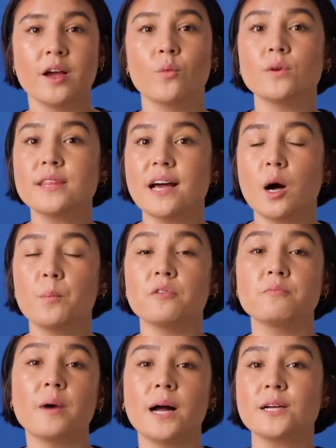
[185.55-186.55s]
with the help of
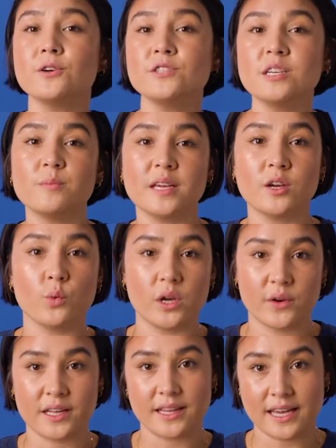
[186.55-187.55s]
MongoDB
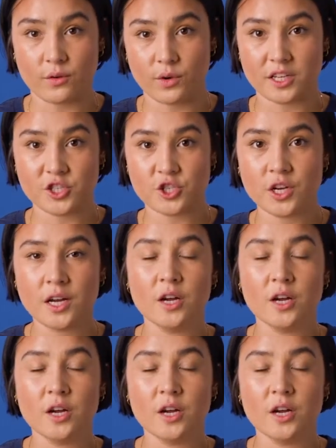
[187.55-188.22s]
query language,